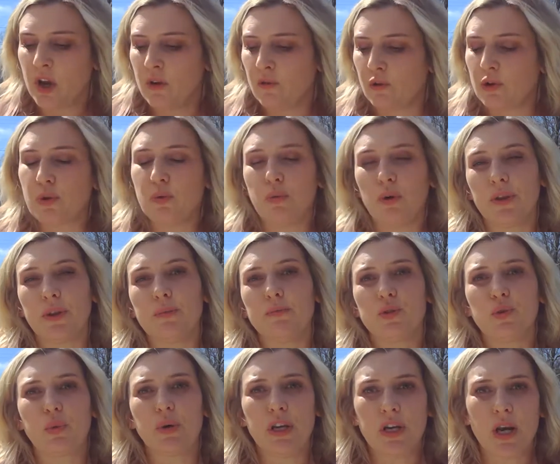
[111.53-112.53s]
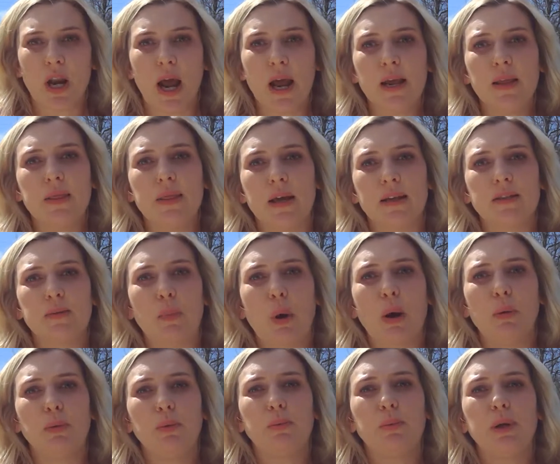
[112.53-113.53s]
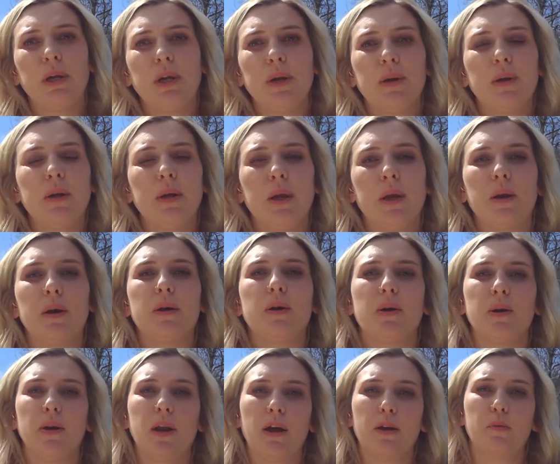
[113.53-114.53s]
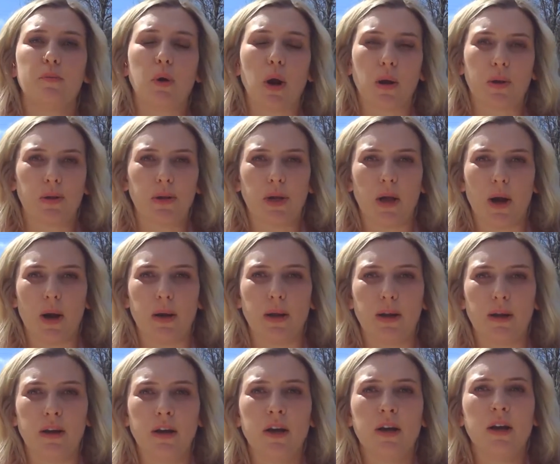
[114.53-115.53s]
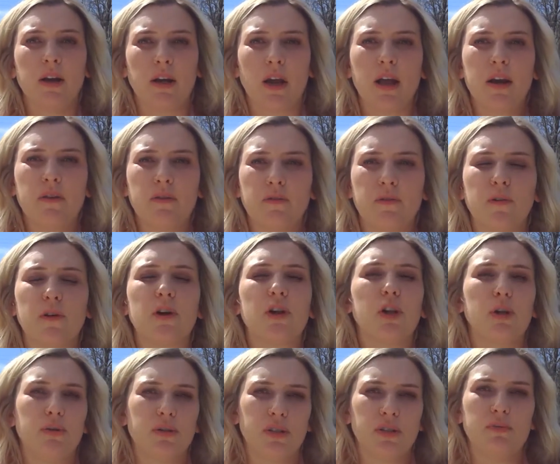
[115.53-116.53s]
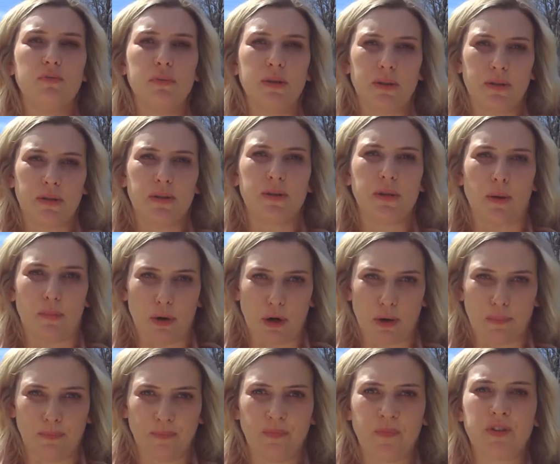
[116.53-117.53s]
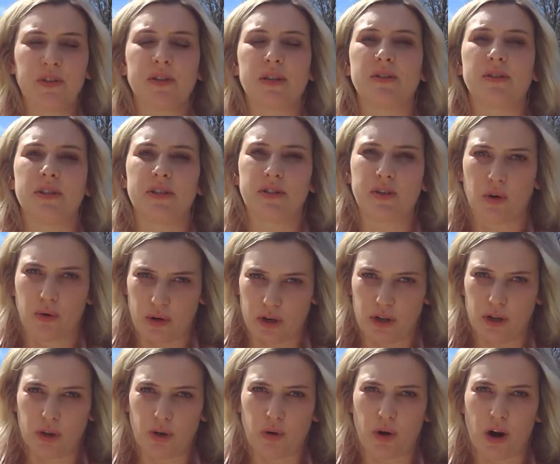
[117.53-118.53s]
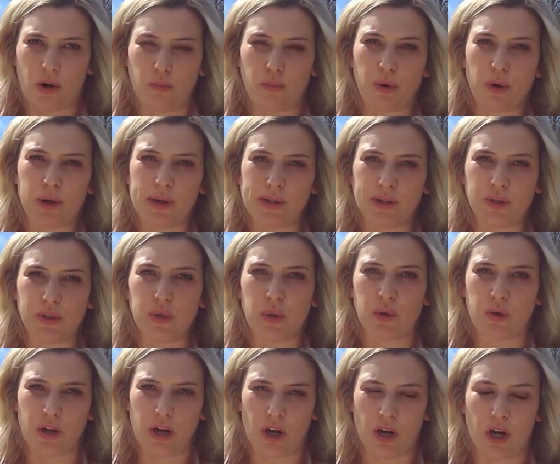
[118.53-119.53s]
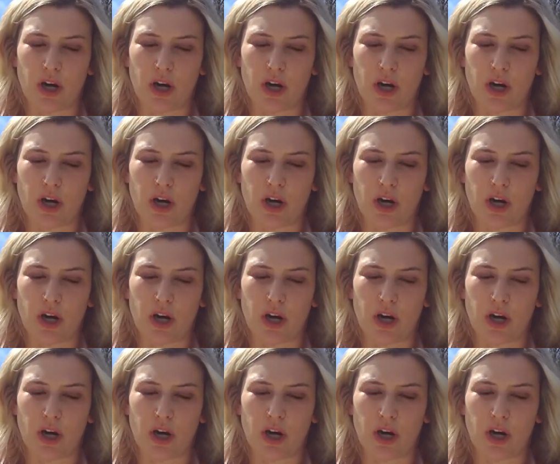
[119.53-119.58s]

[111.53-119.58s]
For the Waltham 29, that's probably going to get a good head of broccoli on it kind of close to midsummer, since it's going in the ground pretty soon here.